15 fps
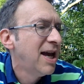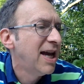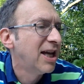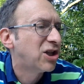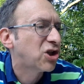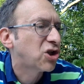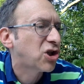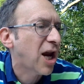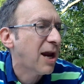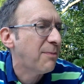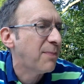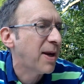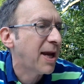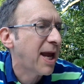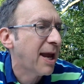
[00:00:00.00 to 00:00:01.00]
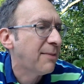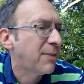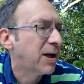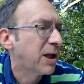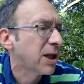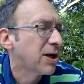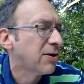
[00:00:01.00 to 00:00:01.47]
Its shape
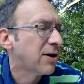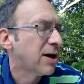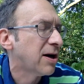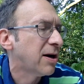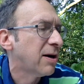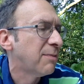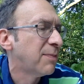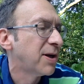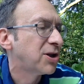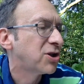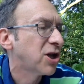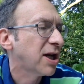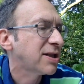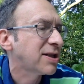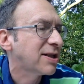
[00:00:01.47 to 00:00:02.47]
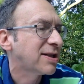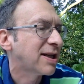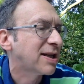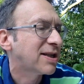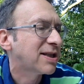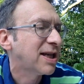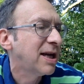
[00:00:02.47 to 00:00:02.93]
became clearer, but just as
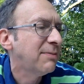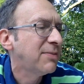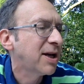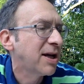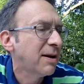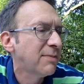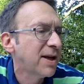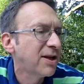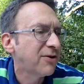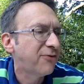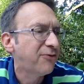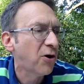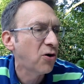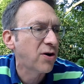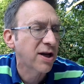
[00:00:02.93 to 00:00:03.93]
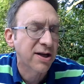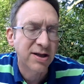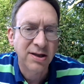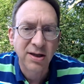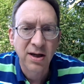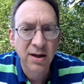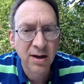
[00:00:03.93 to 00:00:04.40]
it seemed to come into
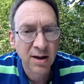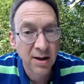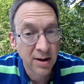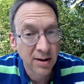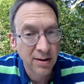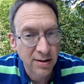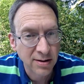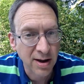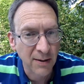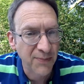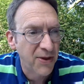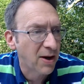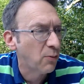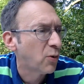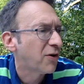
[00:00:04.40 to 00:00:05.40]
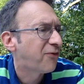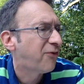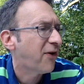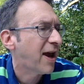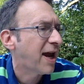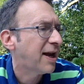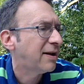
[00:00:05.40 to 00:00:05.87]
focus, something would
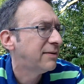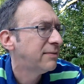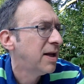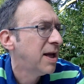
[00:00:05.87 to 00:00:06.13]
fade.